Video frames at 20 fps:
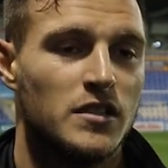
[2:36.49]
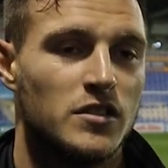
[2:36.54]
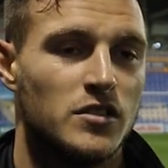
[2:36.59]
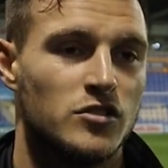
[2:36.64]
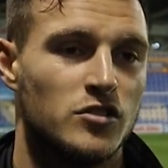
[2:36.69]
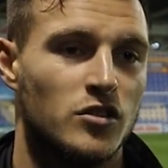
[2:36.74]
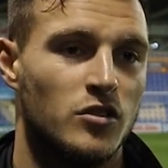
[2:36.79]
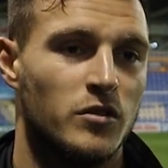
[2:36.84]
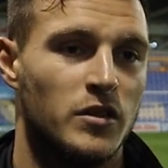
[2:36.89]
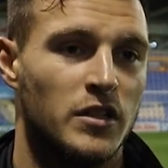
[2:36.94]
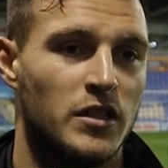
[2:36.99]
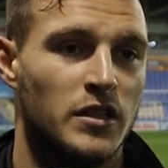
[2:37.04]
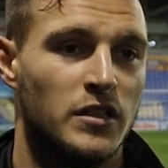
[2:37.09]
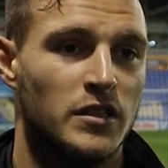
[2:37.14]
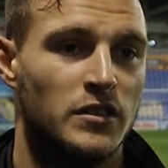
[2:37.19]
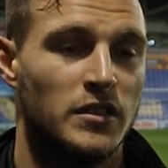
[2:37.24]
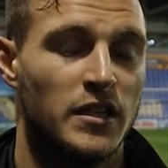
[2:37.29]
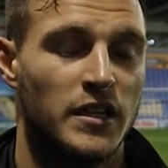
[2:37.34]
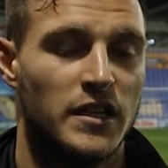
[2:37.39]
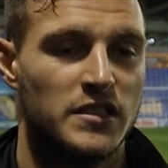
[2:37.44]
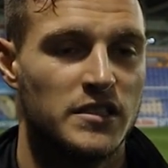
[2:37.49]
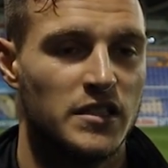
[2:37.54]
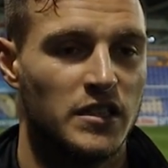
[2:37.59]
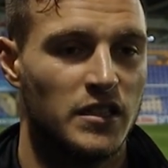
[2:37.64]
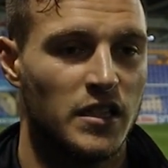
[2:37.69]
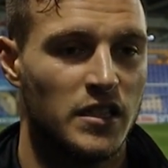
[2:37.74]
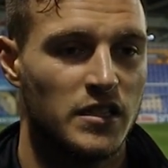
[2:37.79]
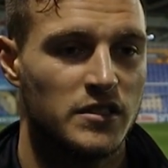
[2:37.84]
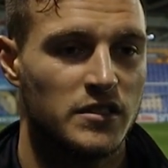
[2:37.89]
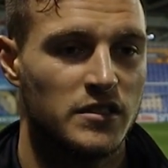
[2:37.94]
So uh, like I said,
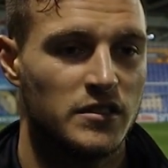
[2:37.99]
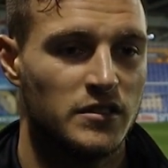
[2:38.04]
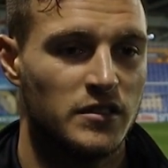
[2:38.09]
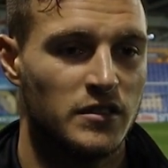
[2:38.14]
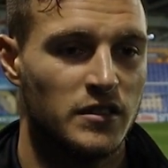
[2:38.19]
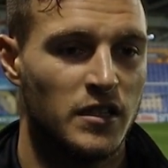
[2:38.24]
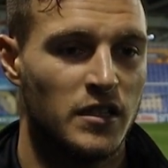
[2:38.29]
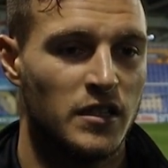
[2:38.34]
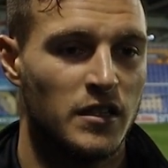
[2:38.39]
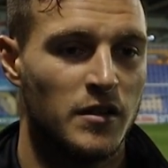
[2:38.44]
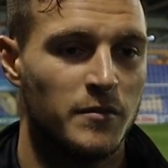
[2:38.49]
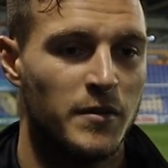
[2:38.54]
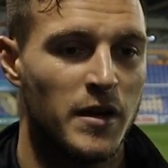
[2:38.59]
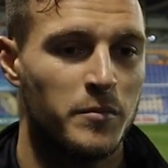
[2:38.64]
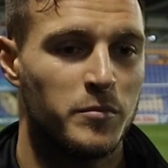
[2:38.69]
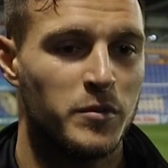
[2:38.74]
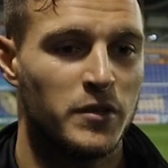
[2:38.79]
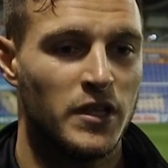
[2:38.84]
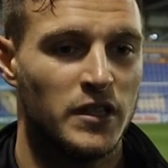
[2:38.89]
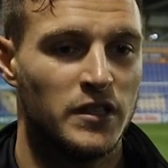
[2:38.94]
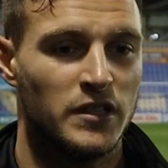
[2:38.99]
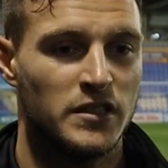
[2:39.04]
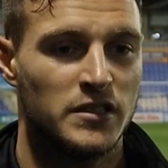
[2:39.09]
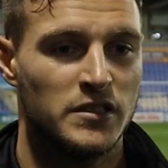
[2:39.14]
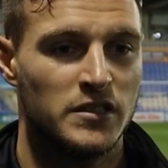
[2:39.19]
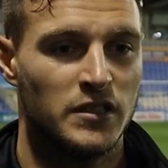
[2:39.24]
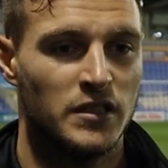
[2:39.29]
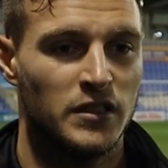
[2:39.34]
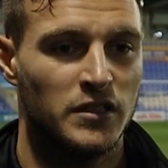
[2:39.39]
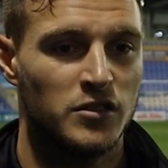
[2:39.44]
that's that, I'm happy that
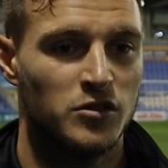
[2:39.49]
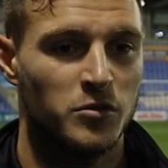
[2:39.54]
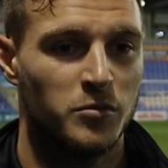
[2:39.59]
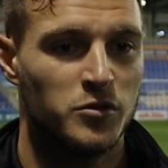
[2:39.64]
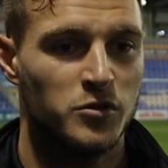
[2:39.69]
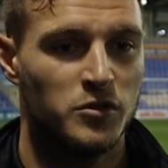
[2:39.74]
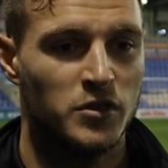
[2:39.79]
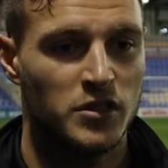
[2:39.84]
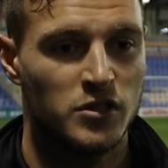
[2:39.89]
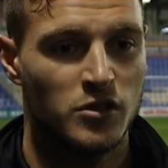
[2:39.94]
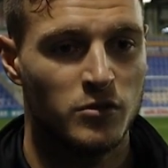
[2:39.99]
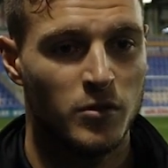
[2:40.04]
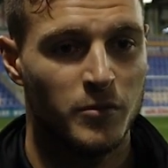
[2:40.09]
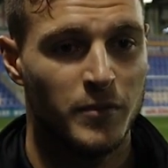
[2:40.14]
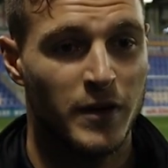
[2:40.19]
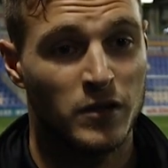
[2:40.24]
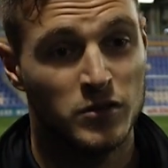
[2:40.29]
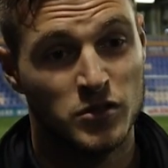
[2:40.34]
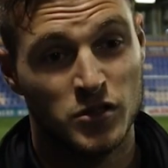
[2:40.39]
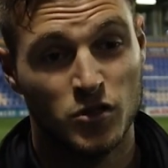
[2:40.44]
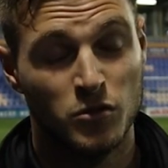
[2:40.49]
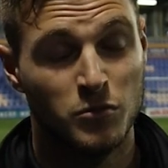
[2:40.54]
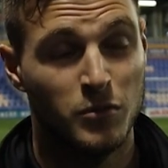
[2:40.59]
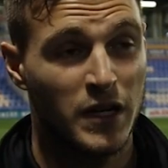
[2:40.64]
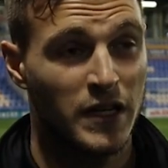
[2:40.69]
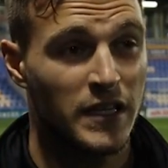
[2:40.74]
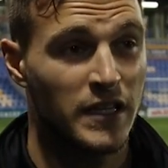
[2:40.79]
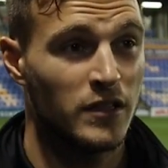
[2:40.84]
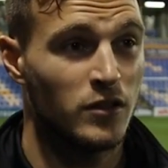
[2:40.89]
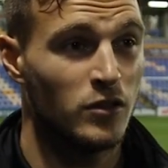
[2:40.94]
this uh, this opportunity has come about to come
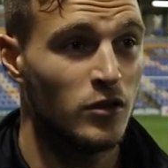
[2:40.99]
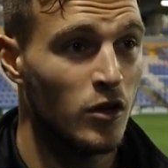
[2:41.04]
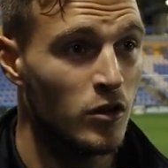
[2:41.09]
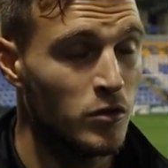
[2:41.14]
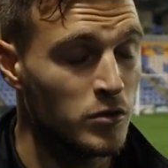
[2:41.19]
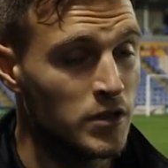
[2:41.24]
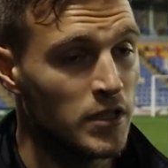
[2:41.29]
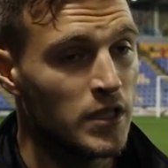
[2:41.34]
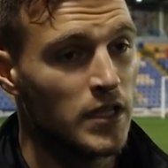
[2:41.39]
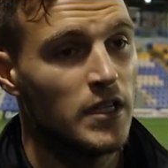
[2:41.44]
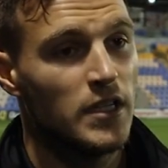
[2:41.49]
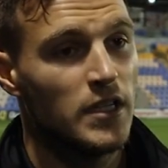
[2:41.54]
back here on loan,